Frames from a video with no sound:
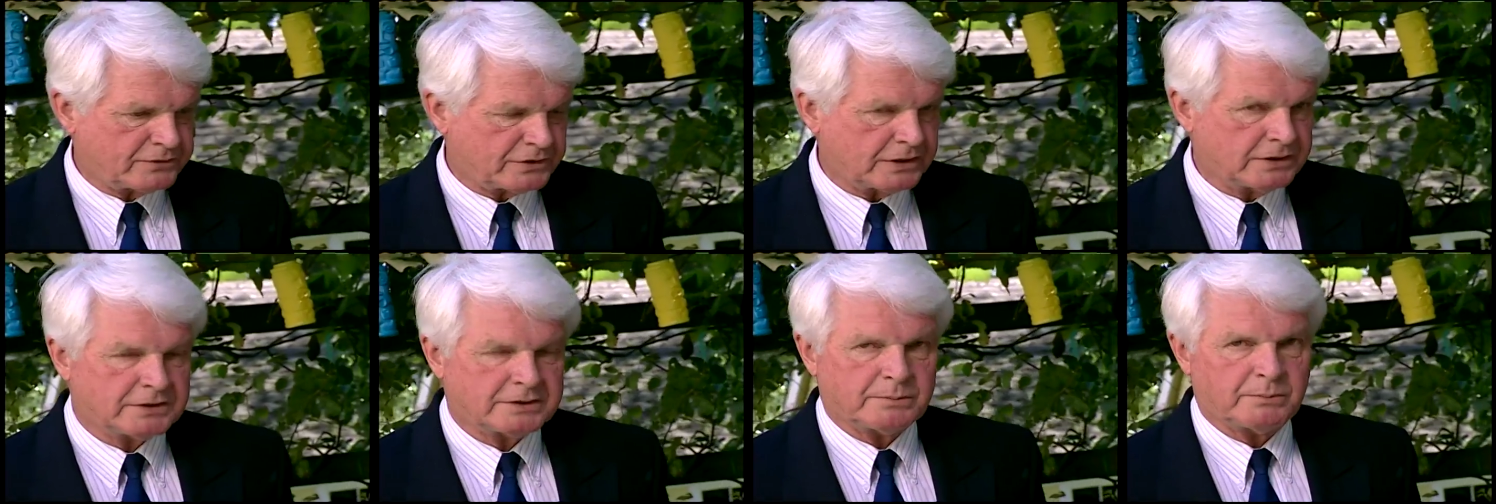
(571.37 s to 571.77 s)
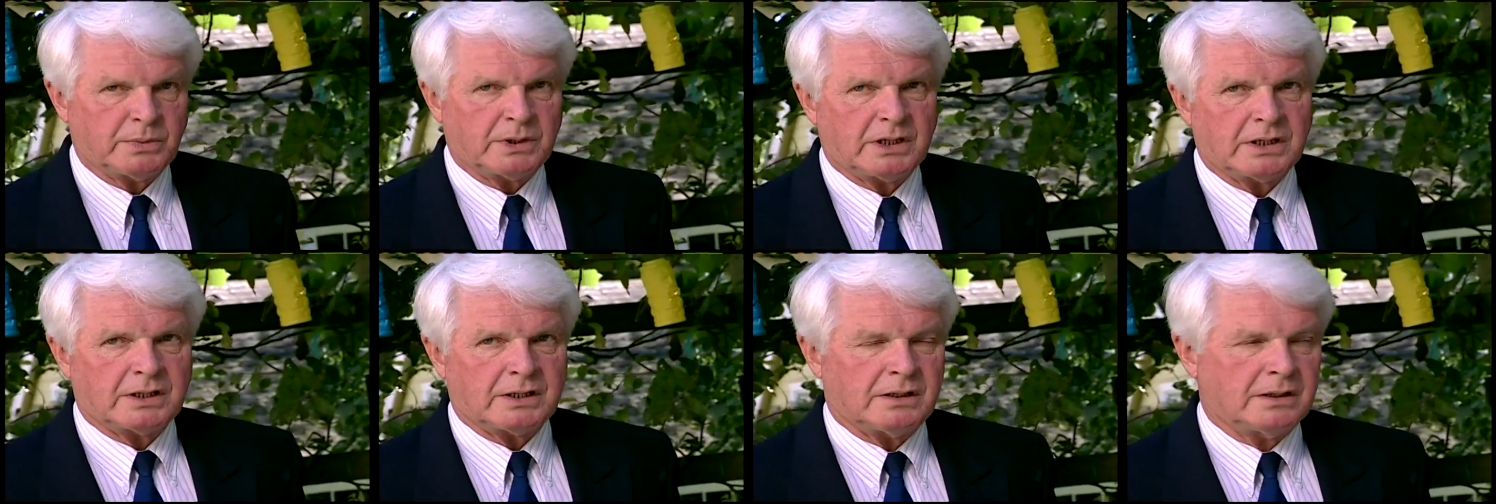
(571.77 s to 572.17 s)
cents a
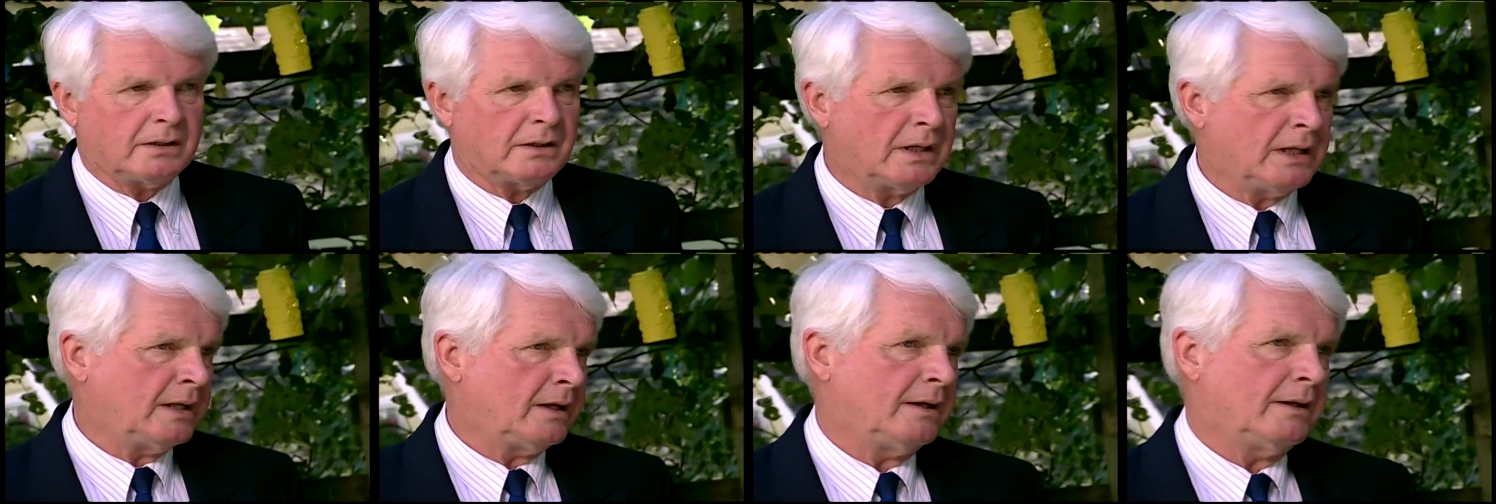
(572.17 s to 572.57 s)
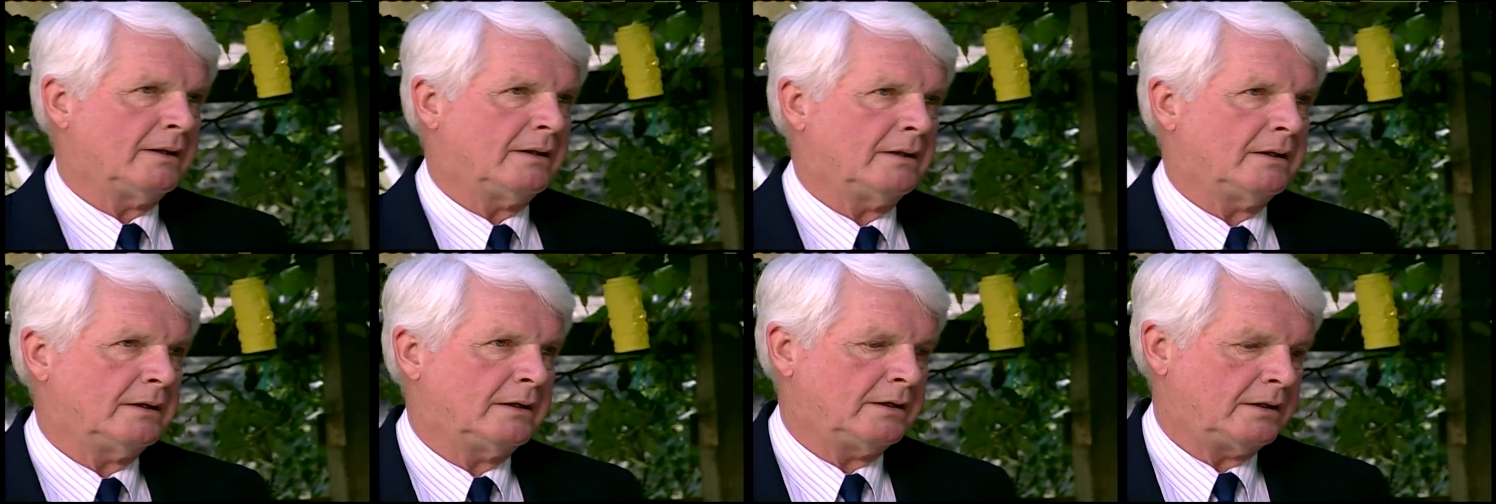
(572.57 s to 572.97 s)
bottle.
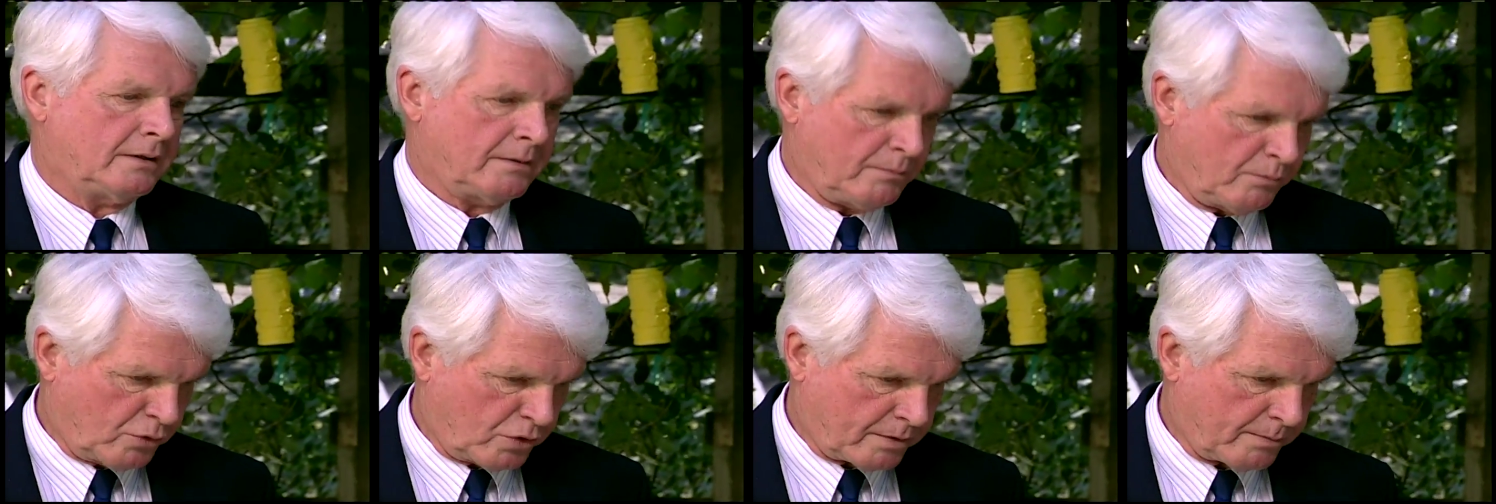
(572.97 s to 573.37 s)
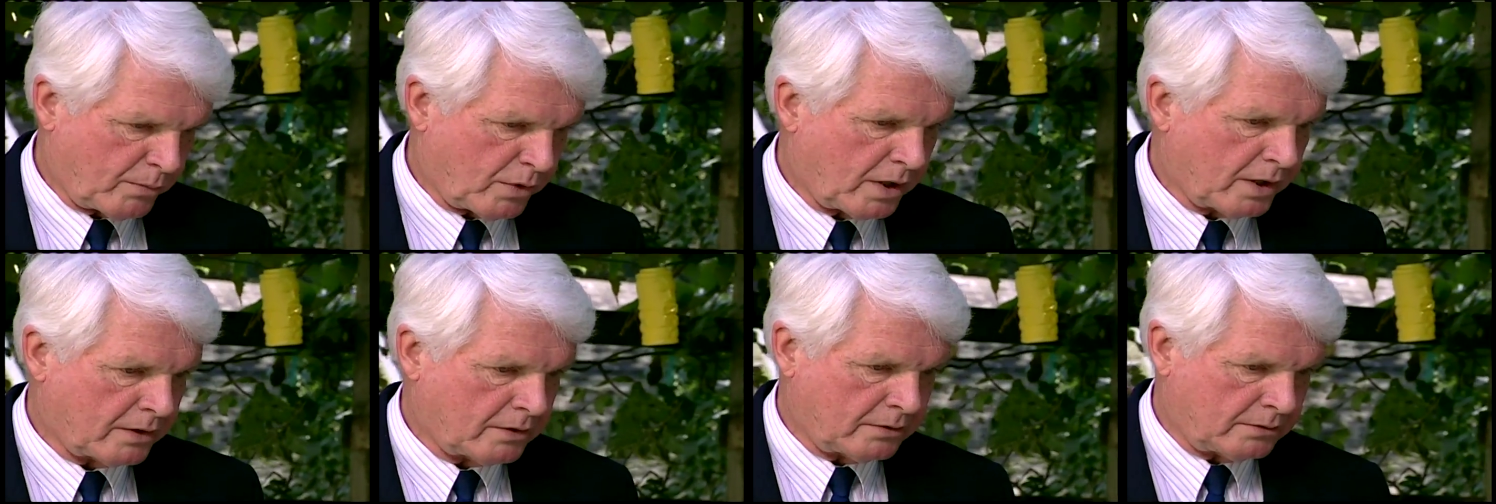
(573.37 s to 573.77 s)
The more
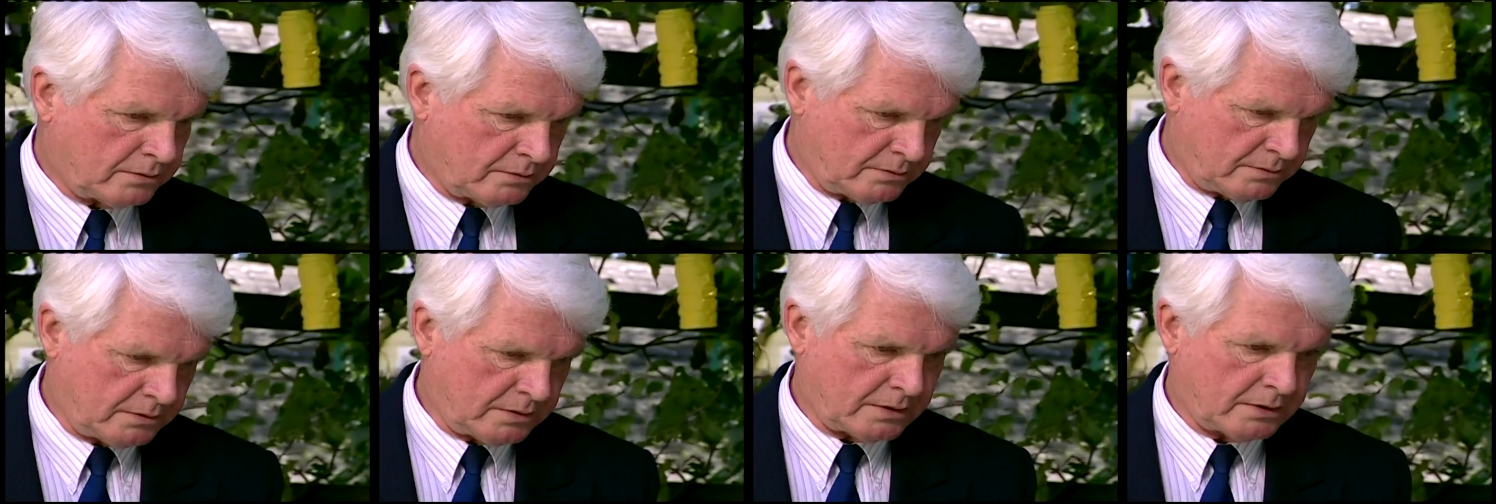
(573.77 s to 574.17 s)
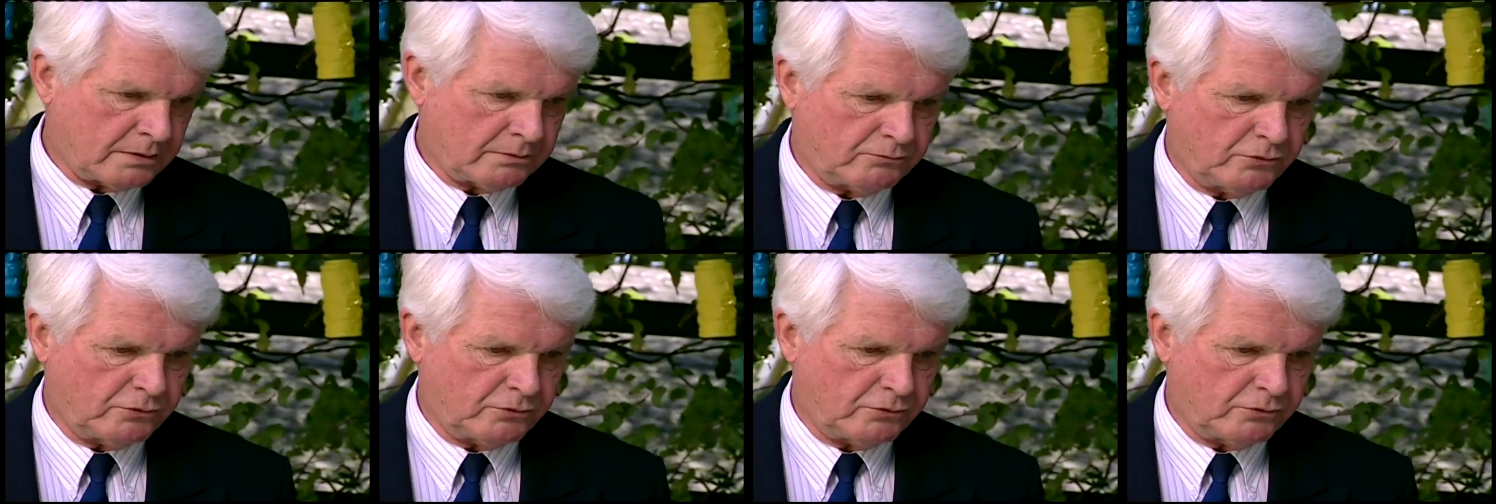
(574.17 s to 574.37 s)
modern uh,